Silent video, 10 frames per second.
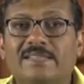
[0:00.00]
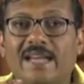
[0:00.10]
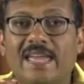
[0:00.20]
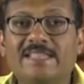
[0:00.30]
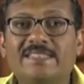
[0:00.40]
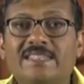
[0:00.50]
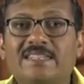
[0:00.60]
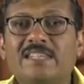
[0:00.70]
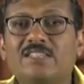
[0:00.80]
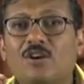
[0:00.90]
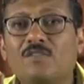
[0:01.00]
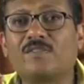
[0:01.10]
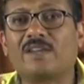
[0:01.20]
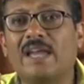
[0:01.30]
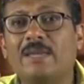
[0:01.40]
The existence
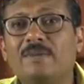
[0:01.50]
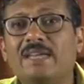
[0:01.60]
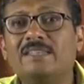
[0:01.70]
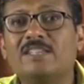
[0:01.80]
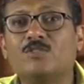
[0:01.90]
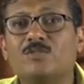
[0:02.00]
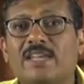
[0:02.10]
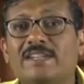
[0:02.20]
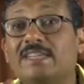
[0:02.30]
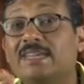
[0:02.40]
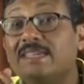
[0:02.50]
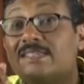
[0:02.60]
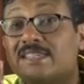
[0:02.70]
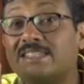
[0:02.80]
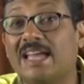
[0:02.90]
of crime in the society
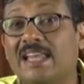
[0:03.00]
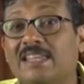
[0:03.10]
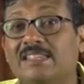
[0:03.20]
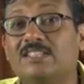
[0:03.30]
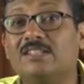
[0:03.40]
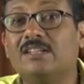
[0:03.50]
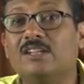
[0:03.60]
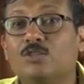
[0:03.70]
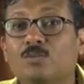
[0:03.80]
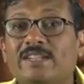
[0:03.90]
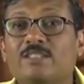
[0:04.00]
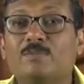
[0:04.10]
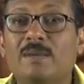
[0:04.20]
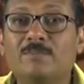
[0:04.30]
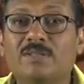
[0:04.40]
is a challenge to its
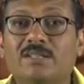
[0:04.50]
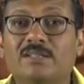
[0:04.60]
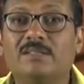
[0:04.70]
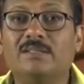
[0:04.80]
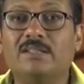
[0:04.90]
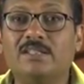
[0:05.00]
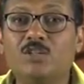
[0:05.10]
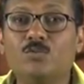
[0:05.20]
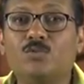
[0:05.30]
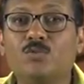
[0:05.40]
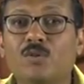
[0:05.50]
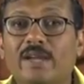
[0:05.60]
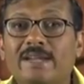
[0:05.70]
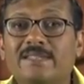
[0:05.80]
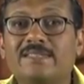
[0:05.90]
member due to
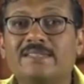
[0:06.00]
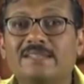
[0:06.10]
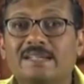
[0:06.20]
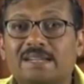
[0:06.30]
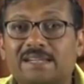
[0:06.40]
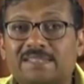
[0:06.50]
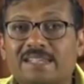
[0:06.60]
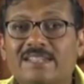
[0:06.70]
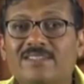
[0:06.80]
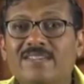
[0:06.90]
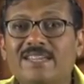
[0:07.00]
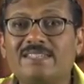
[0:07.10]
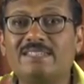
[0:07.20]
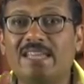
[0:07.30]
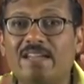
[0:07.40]
its
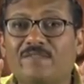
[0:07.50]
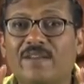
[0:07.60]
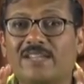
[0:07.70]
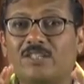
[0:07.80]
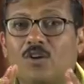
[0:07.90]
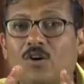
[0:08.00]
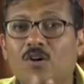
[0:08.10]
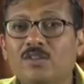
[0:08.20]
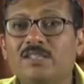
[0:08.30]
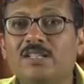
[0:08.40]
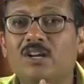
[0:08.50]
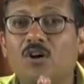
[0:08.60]
deleterious effect on the